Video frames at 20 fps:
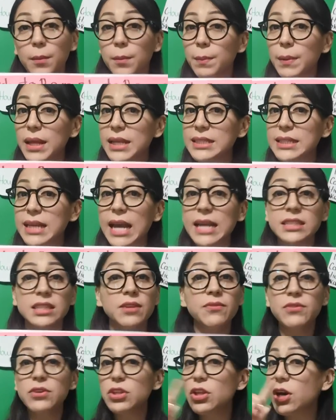Please, guys,
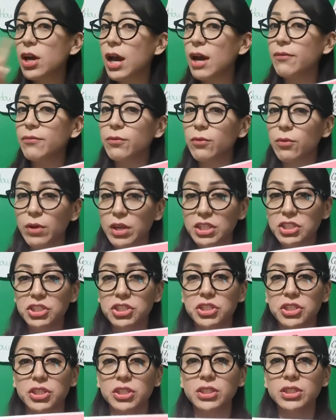if you don't have
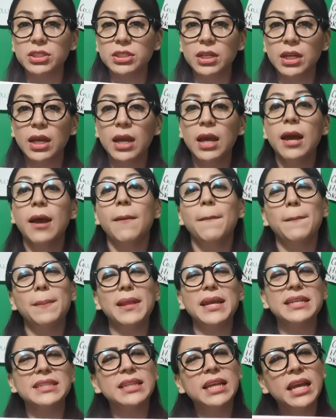questions,
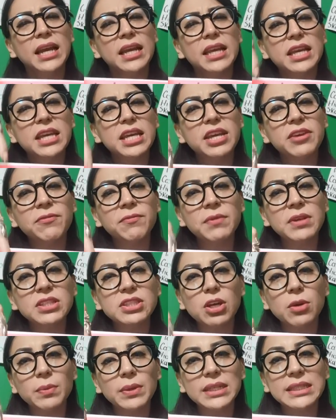please give me
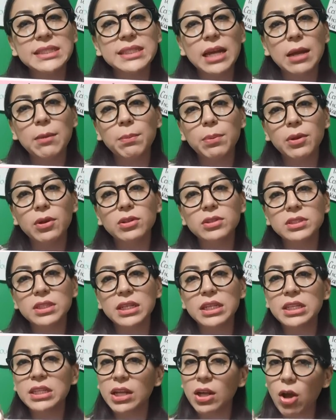some examples
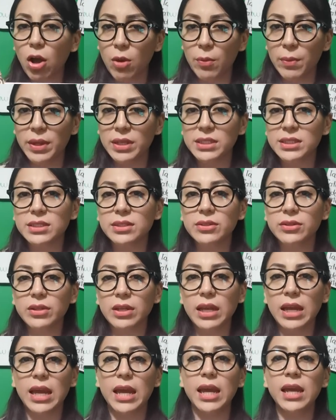in the comments,
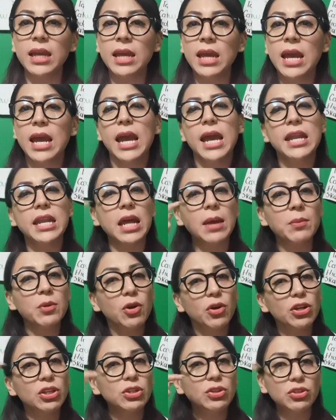okay? And I'm
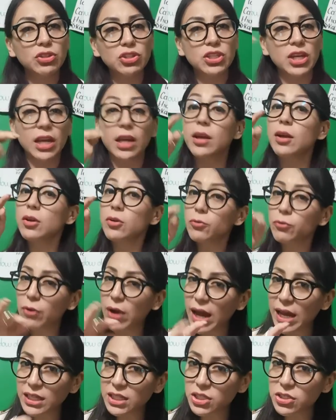going to check.
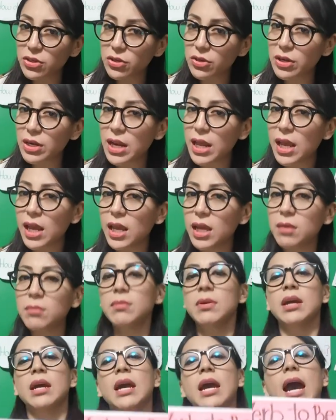Write your name
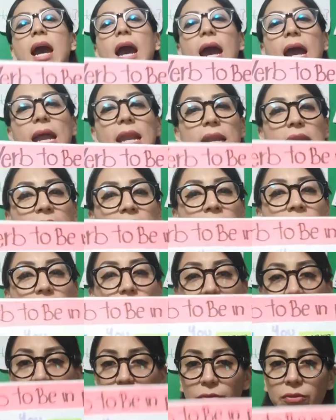and
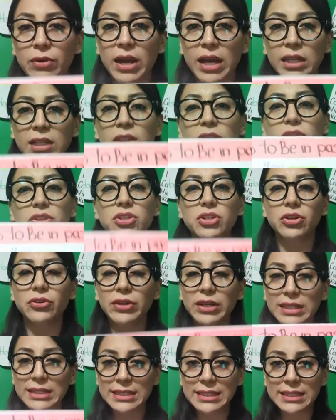write your
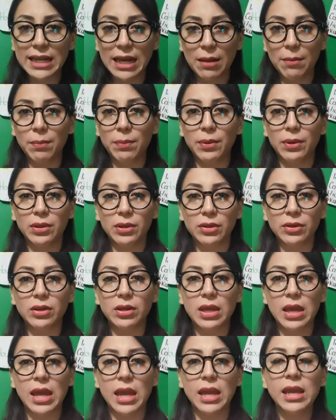example,
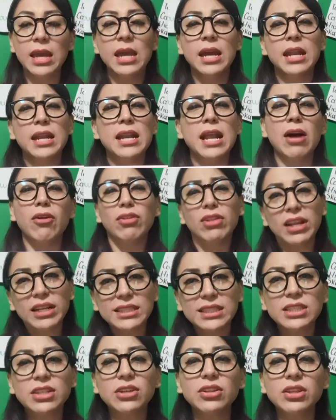okay? Now,
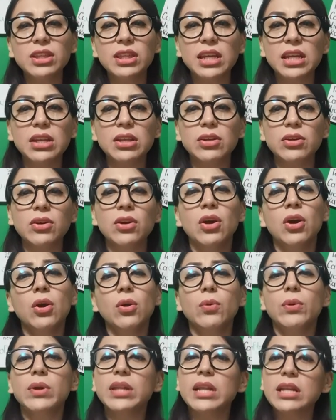let's continue
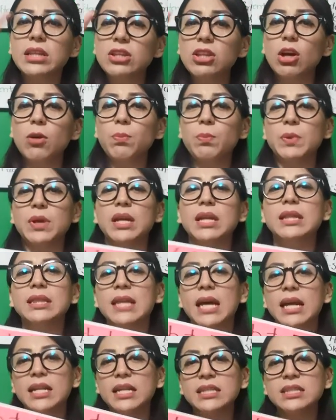with the topic
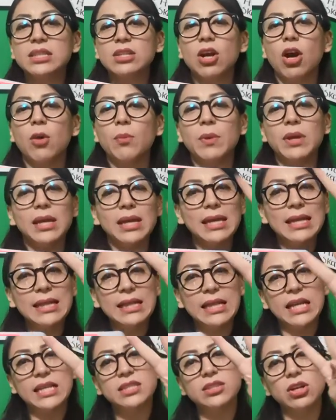that is coming
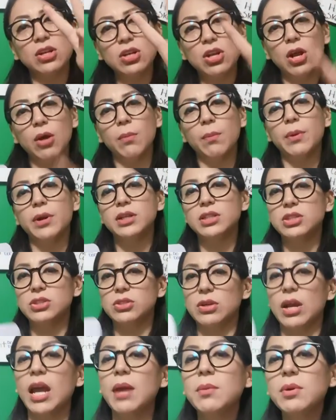in lesson number
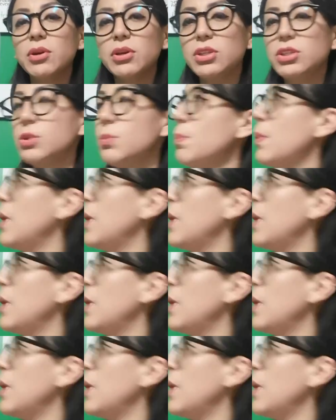2. I'm going to